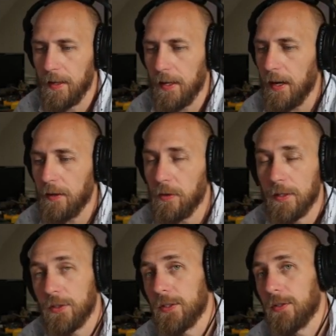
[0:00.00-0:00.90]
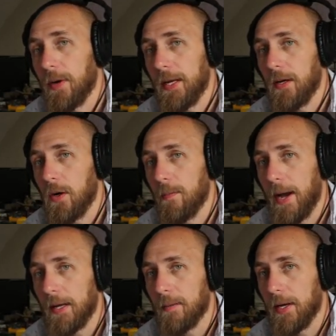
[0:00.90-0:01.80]
And I do this just so I can go
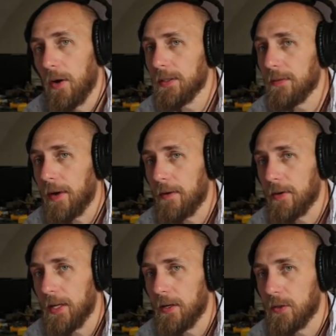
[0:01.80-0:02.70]
back in my notes if I ever need to